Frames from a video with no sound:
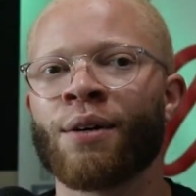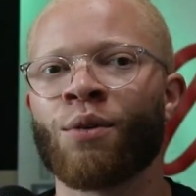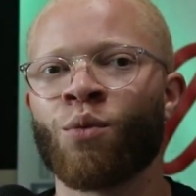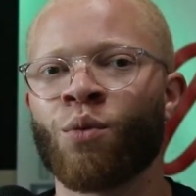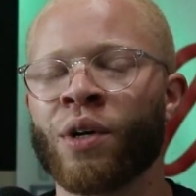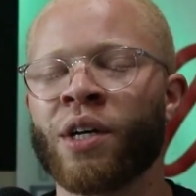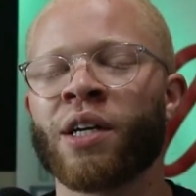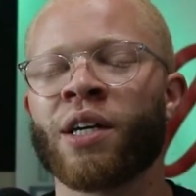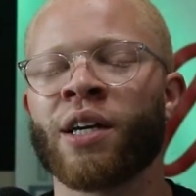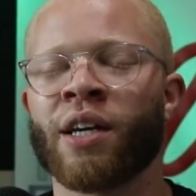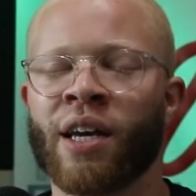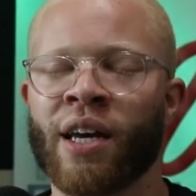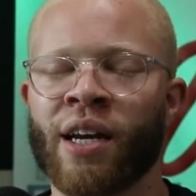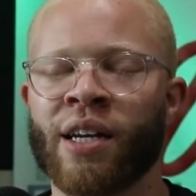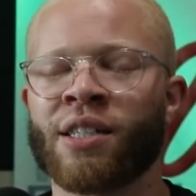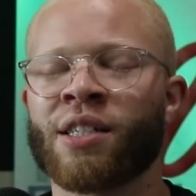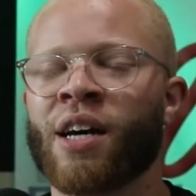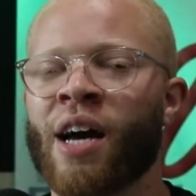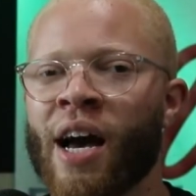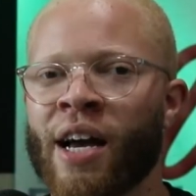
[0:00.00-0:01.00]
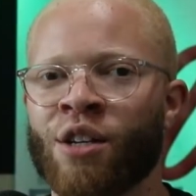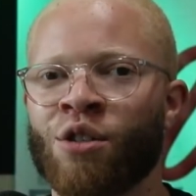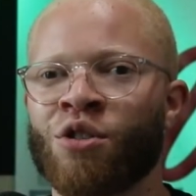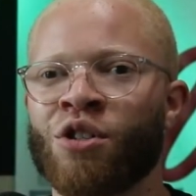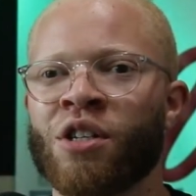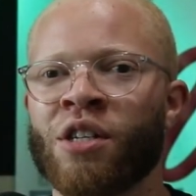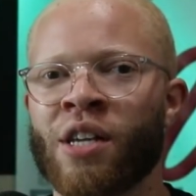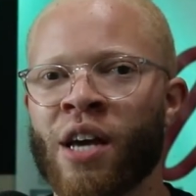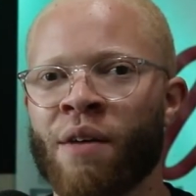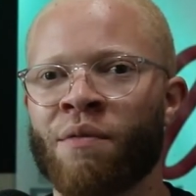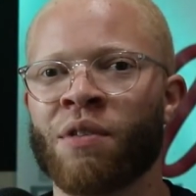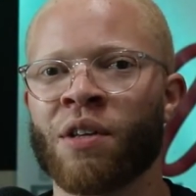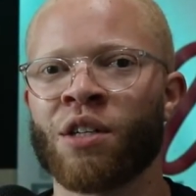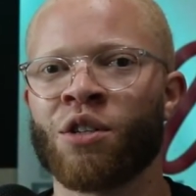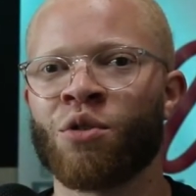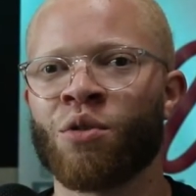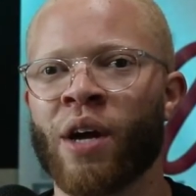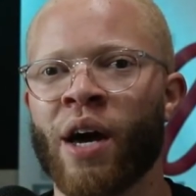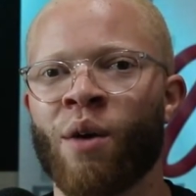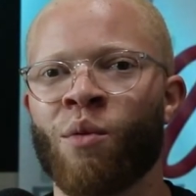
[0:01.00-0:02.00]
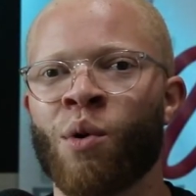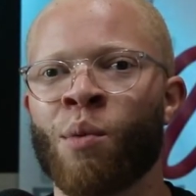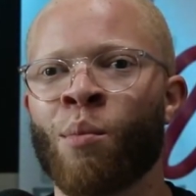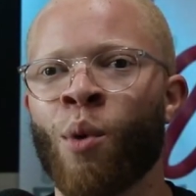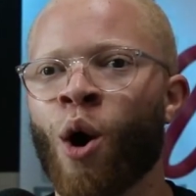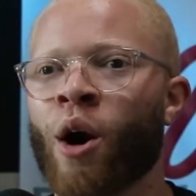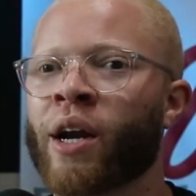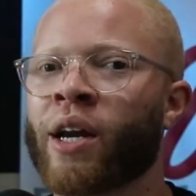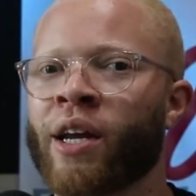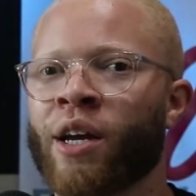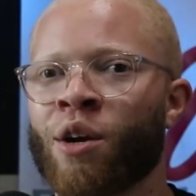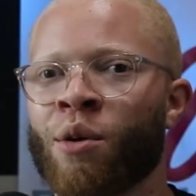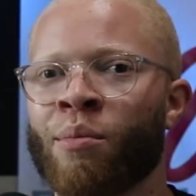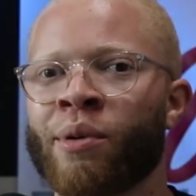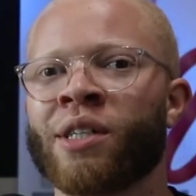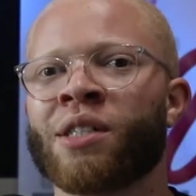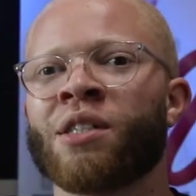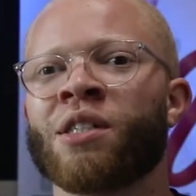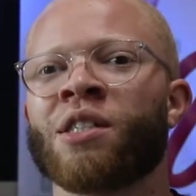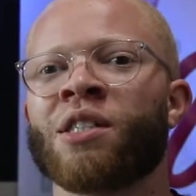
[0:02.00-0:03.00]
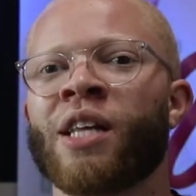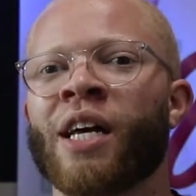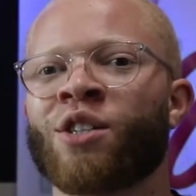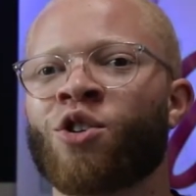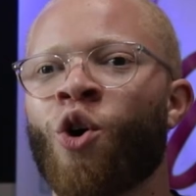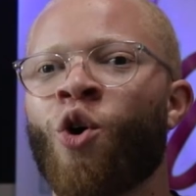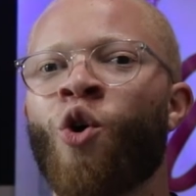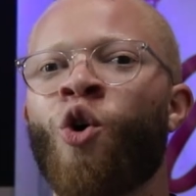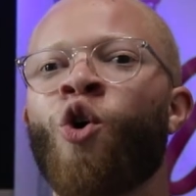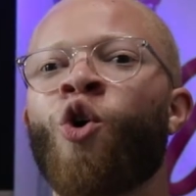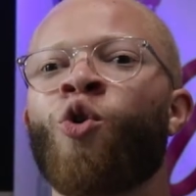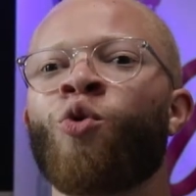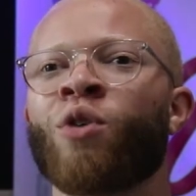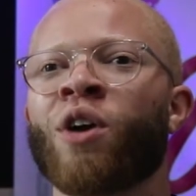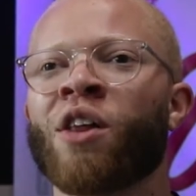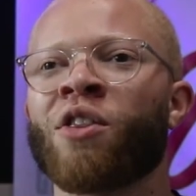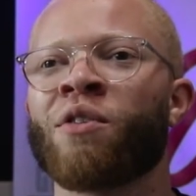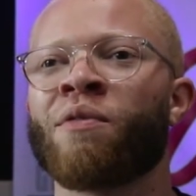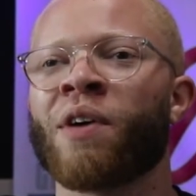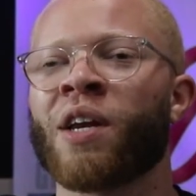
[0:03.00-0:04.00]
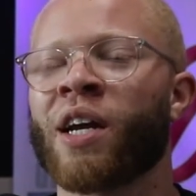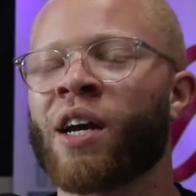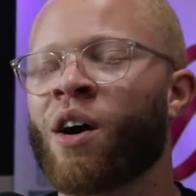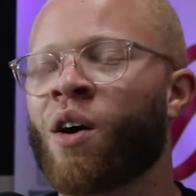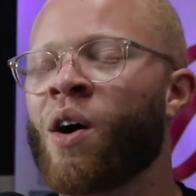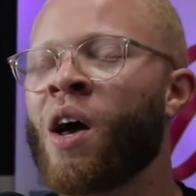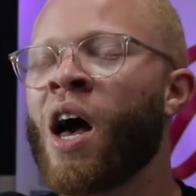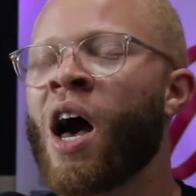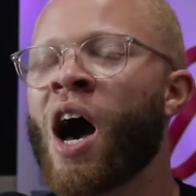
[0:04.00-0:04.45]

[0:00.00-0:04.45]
We can get into how you should definitely do that with marketing your business. That's a whole nother video.